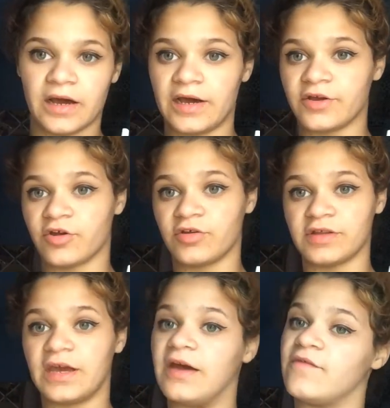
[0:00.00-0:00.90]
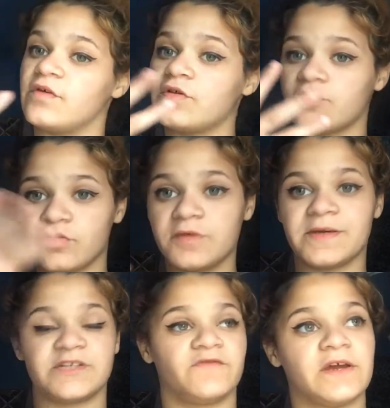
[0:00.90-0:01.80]
I currently have three
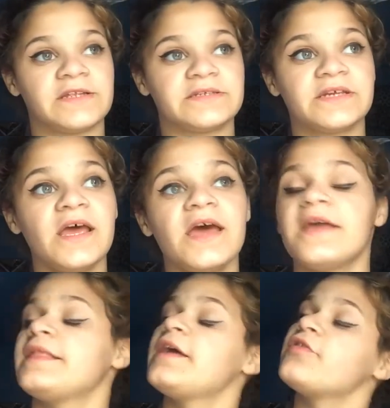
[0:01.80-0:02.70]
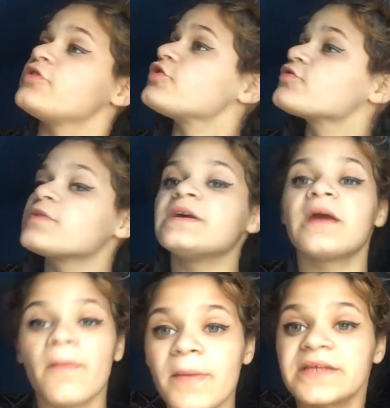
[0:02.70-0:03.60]
best friends, and they are the
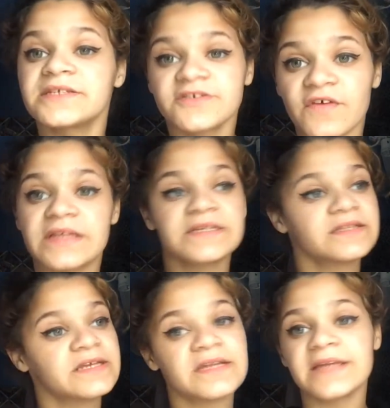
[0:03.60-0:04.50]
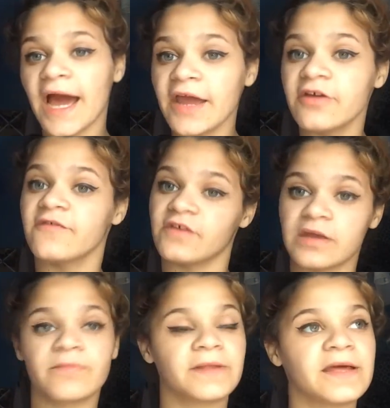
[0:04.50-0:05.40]
three bestest friends in the entire
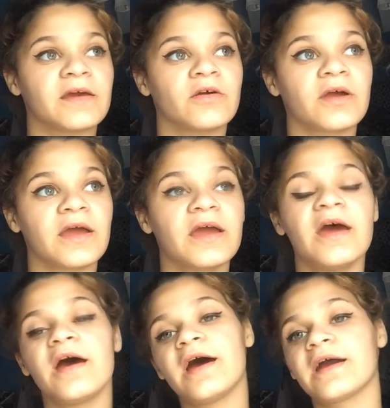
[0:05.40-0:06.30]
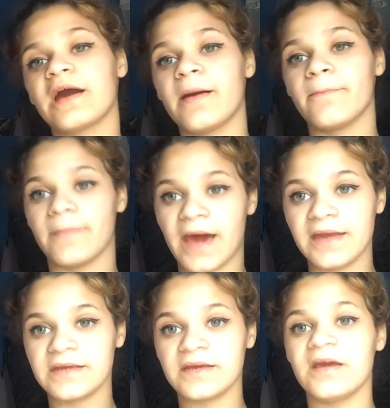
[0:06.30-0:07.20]
freaking planet, okay? I got
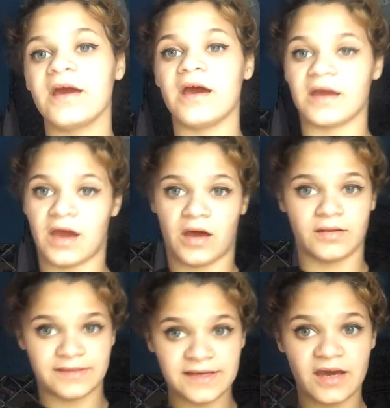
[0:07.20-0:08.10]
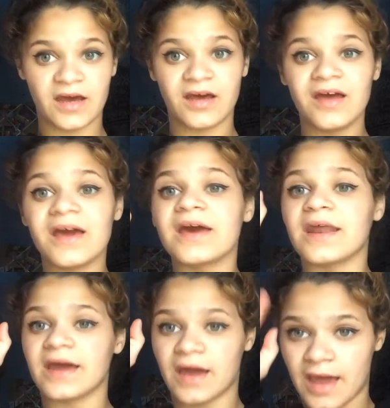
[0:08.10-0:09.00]
Maddie, I got Aaliyah,
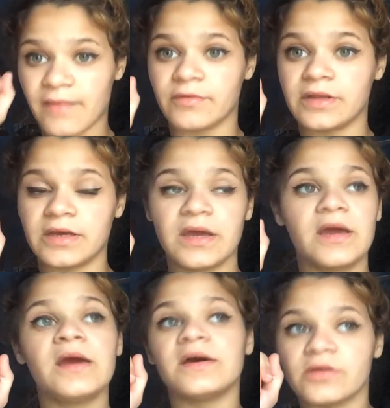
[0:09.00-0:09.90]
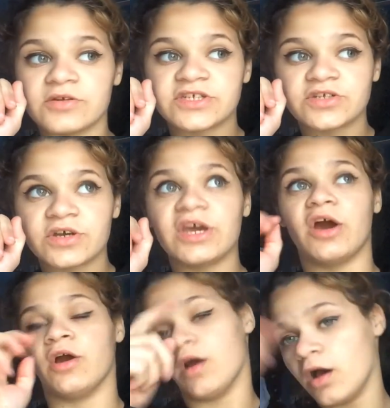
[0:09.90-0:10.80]
and I got Emily. And those three
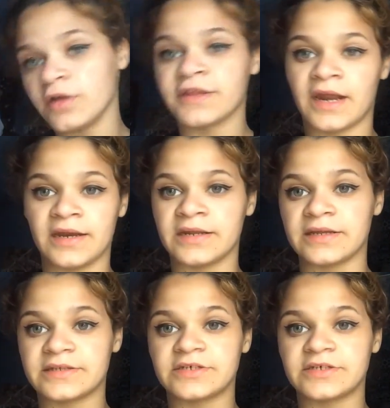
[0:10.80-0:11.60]
are all that I need.